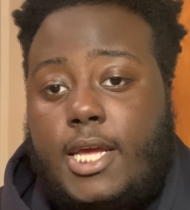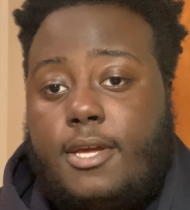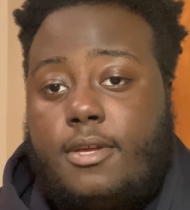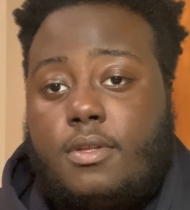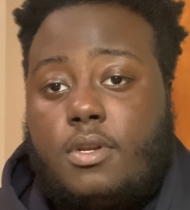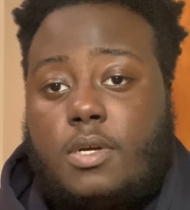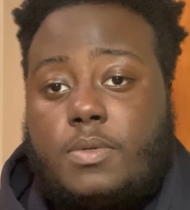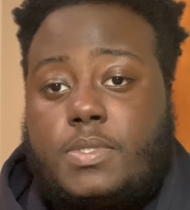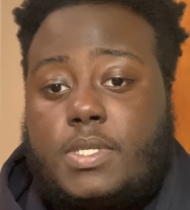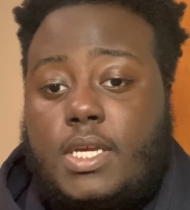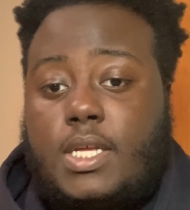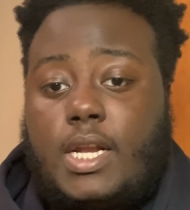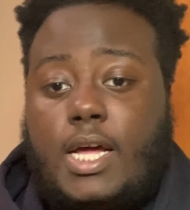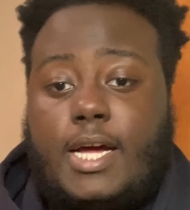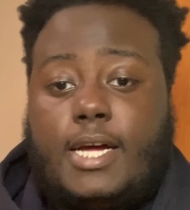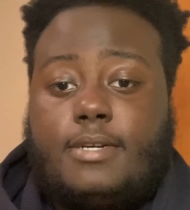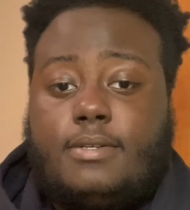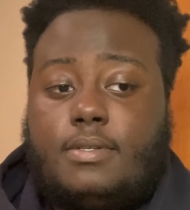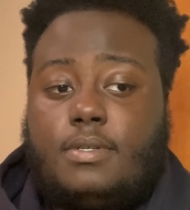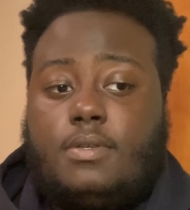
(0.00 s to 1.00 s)
You know what I'm
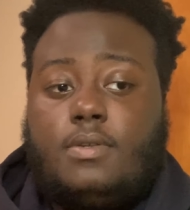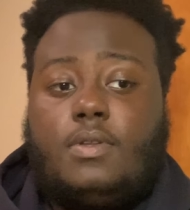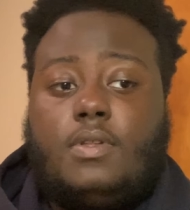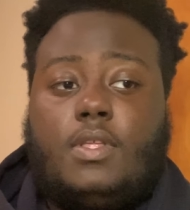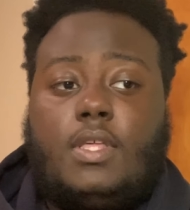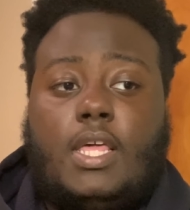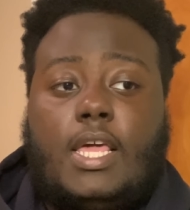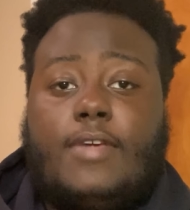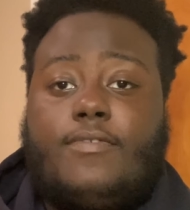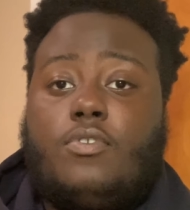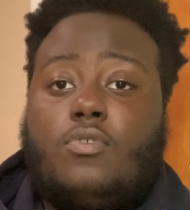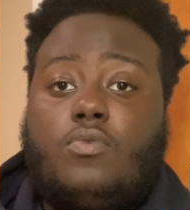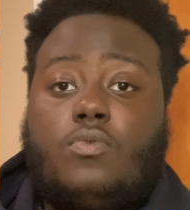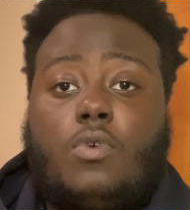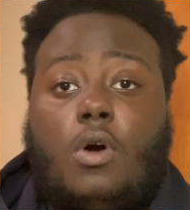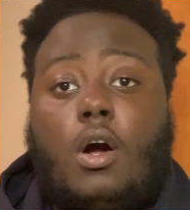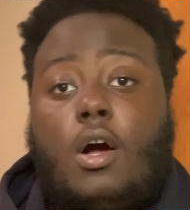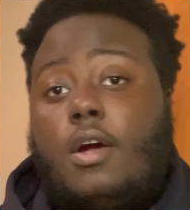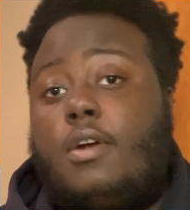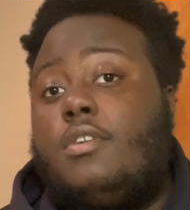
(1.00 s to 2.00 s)
saying? If
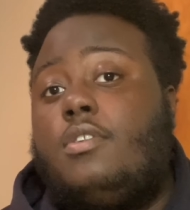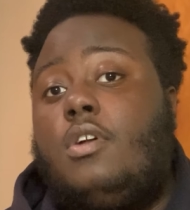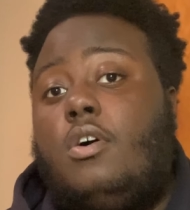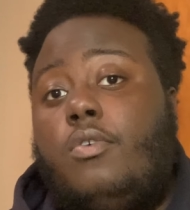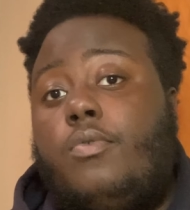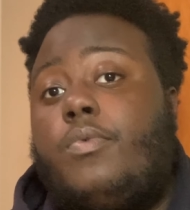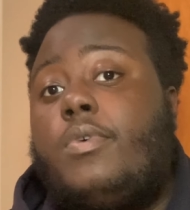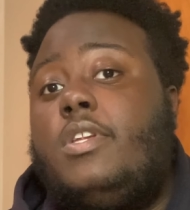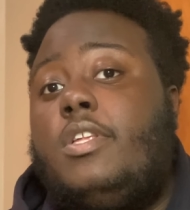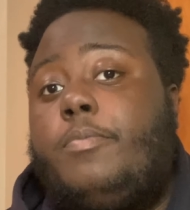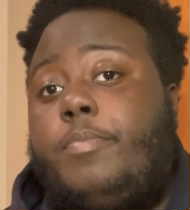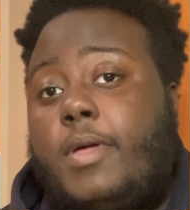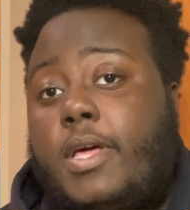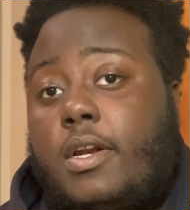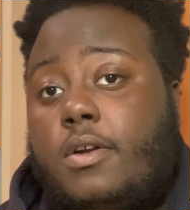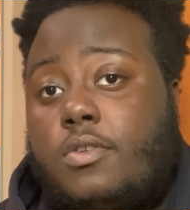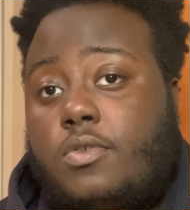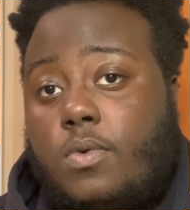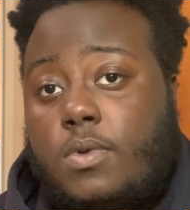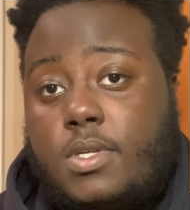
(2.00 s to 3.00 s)
you are, you know, really plan
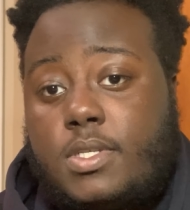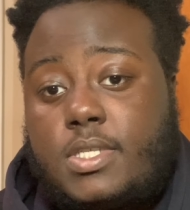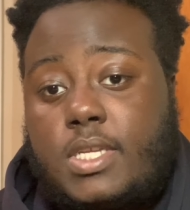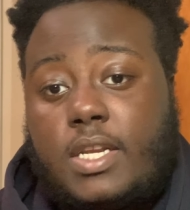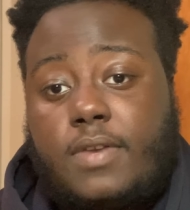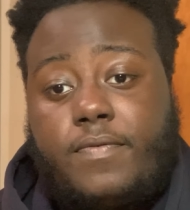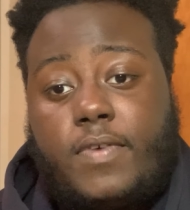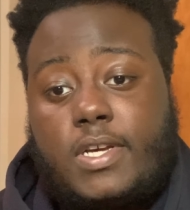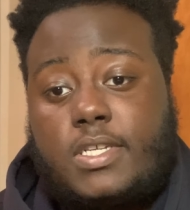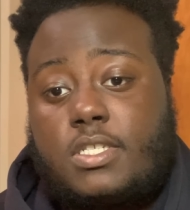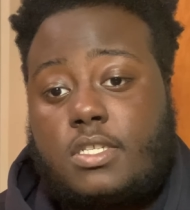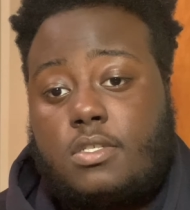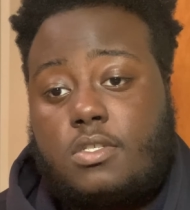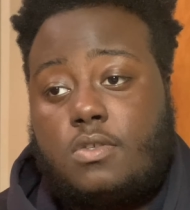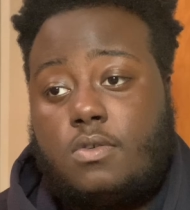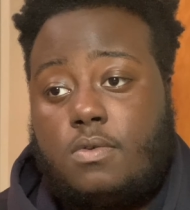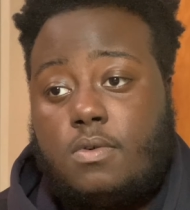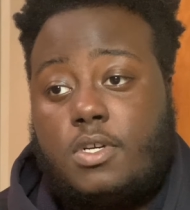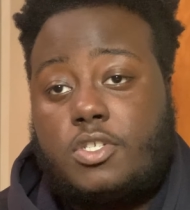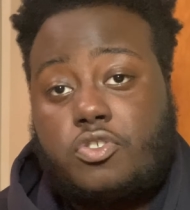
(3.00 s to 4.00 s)
on doing this, invest
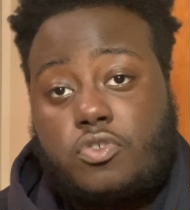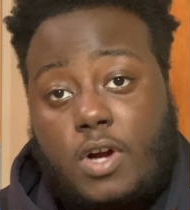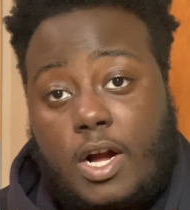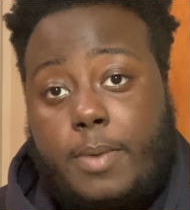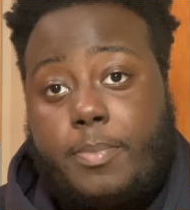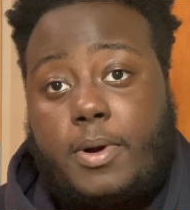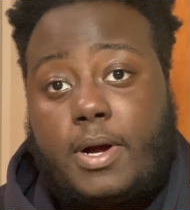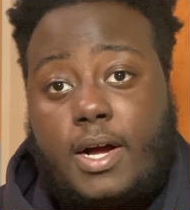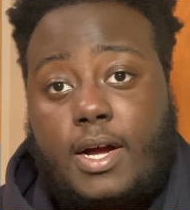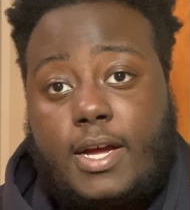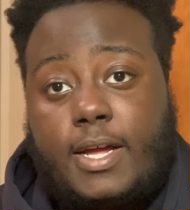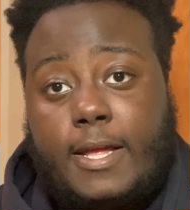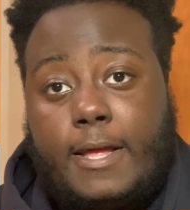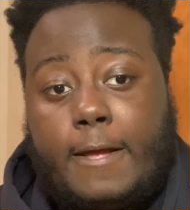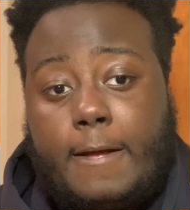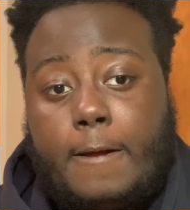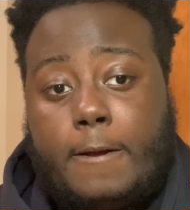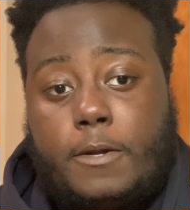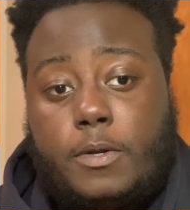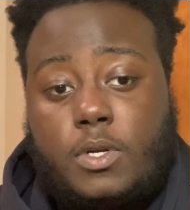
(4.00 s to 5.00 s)
into a tripod,
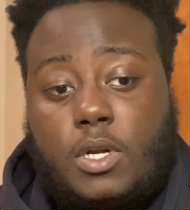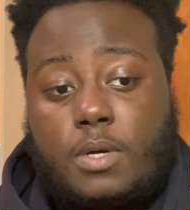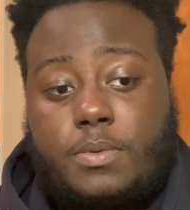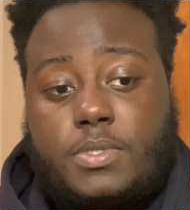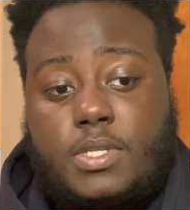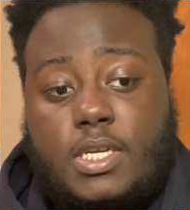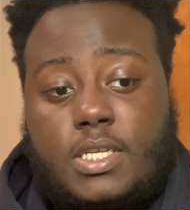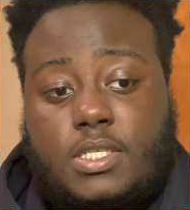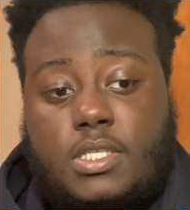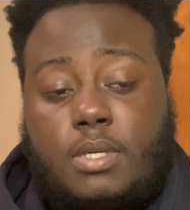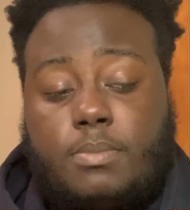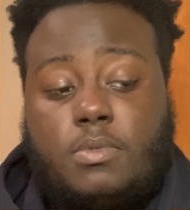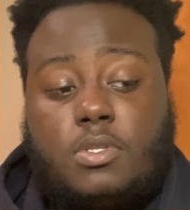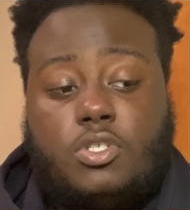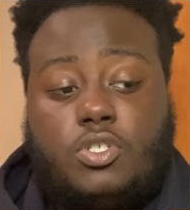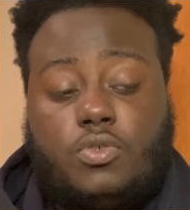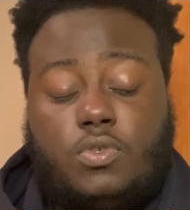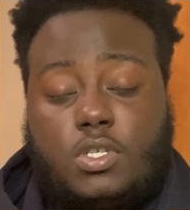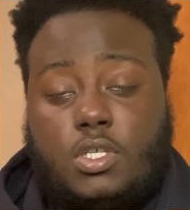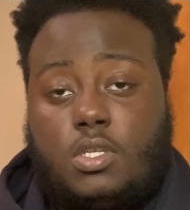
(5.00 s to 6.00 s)
you know what I'm saying? Something
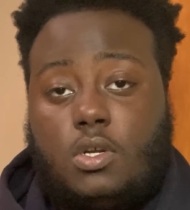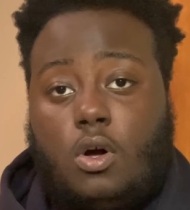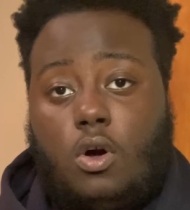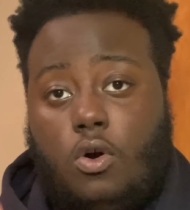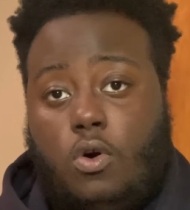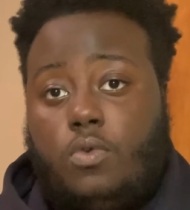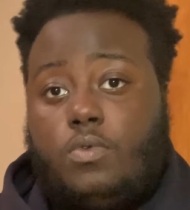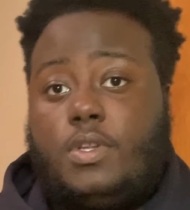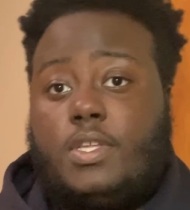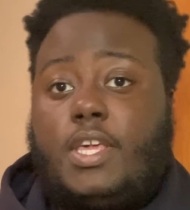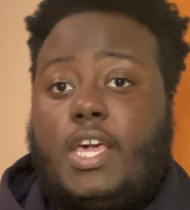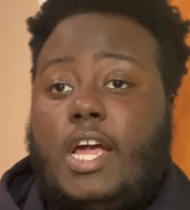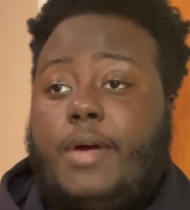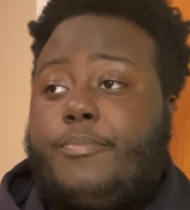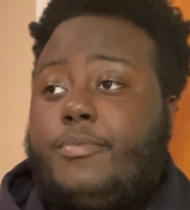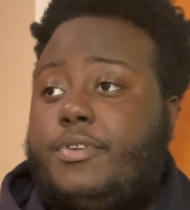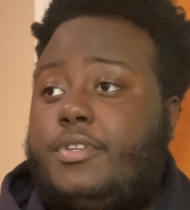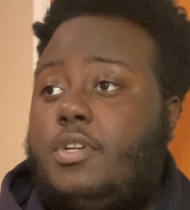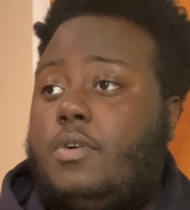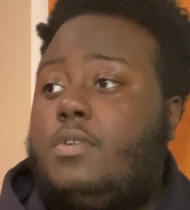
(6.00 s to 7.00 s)
that you could hold the
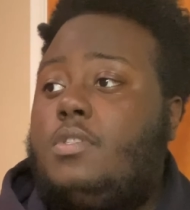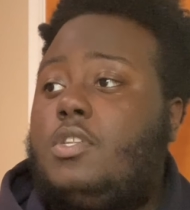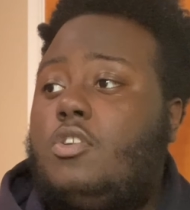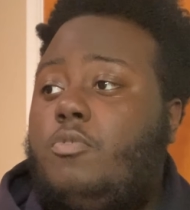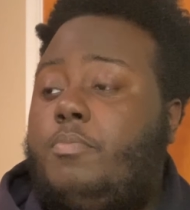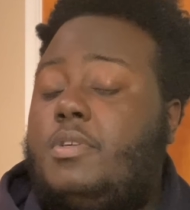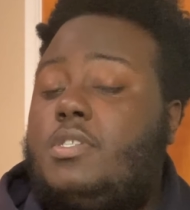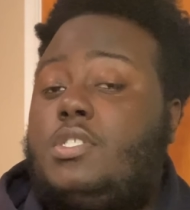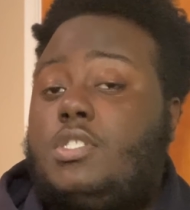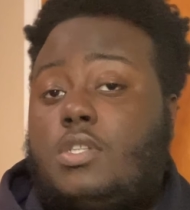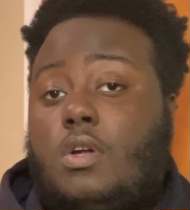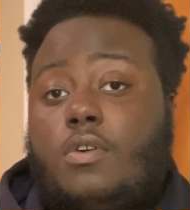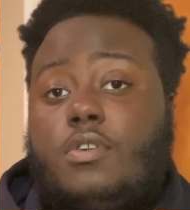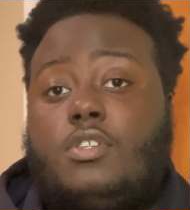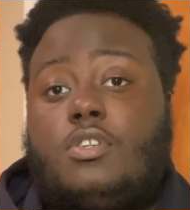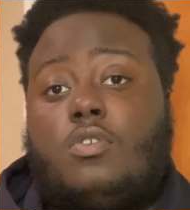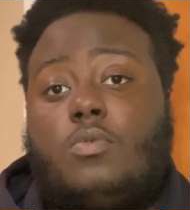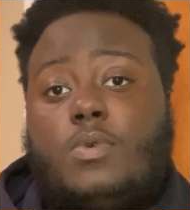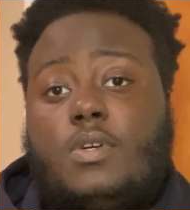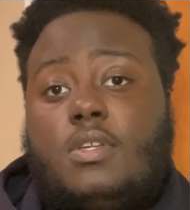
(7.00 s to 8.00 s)
camera, you know, a little bit
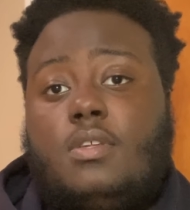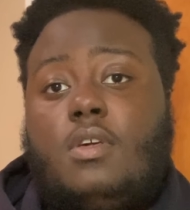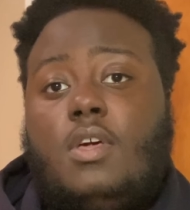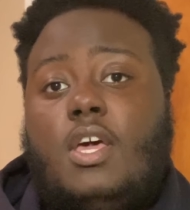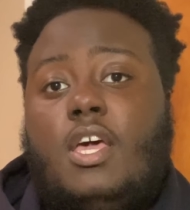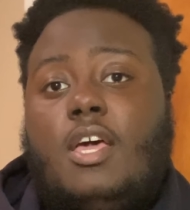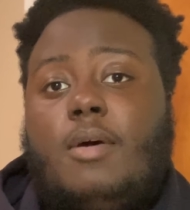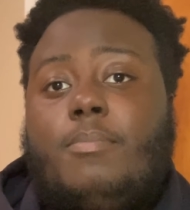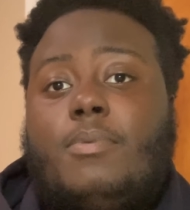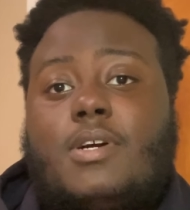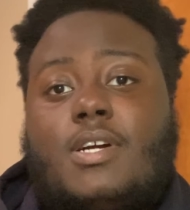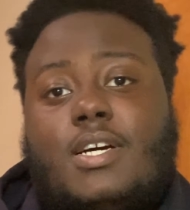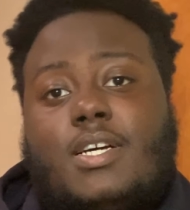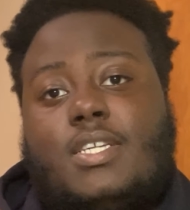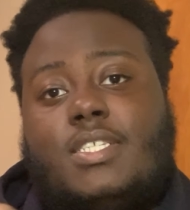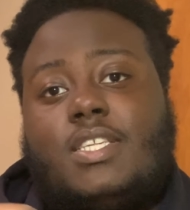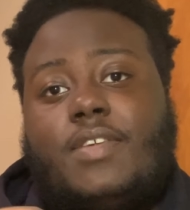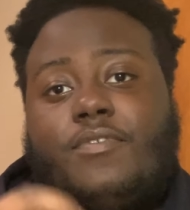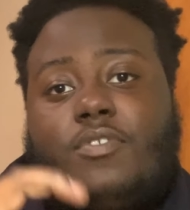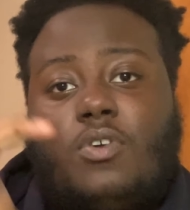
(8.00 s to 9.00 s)
sturdier with,
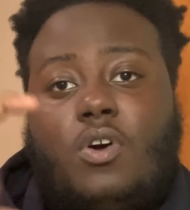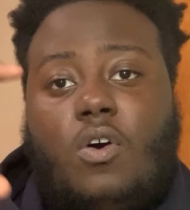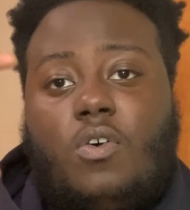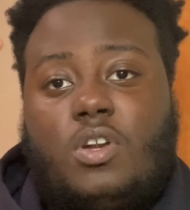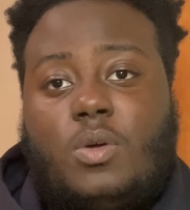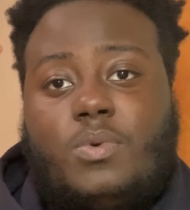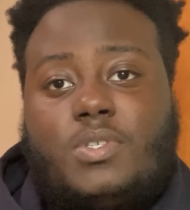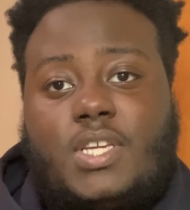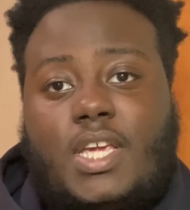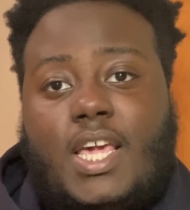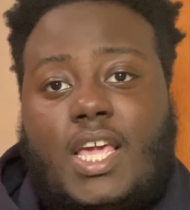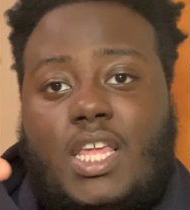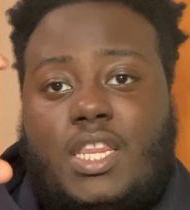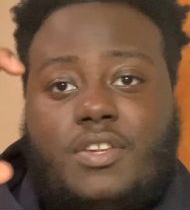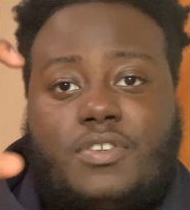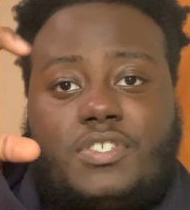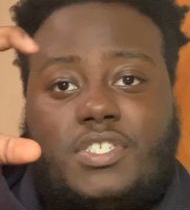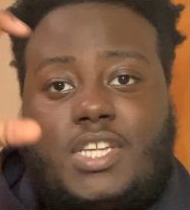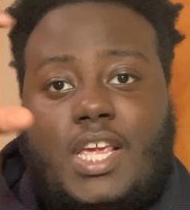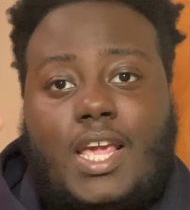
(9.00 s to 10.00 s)
because if you hold it with your hand and
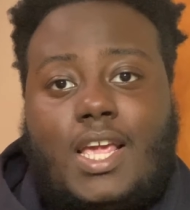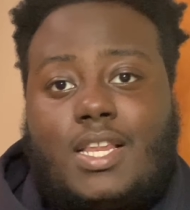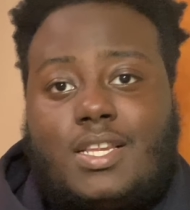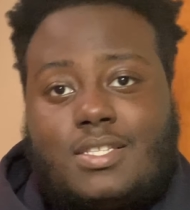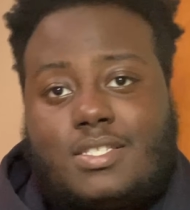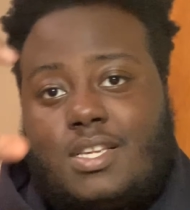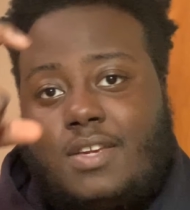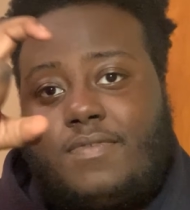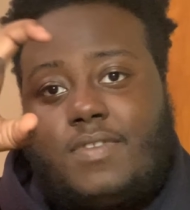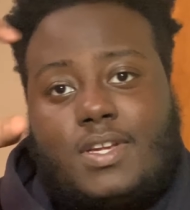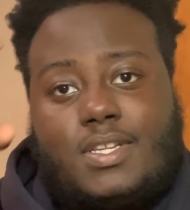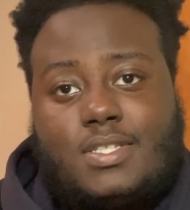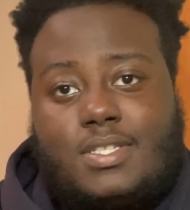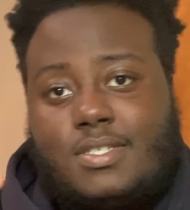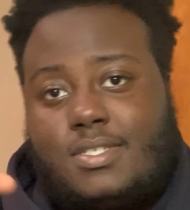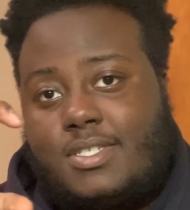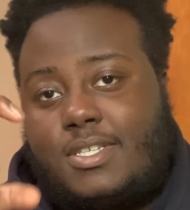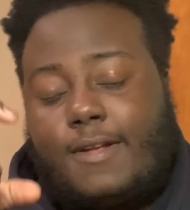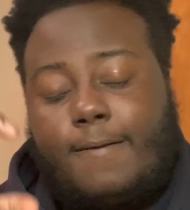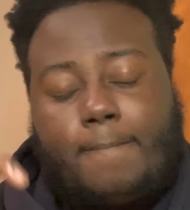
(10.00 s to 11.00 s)
you're shaking and stuff like
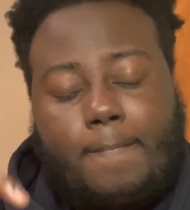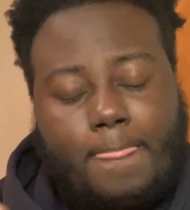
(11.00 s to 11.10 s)
this,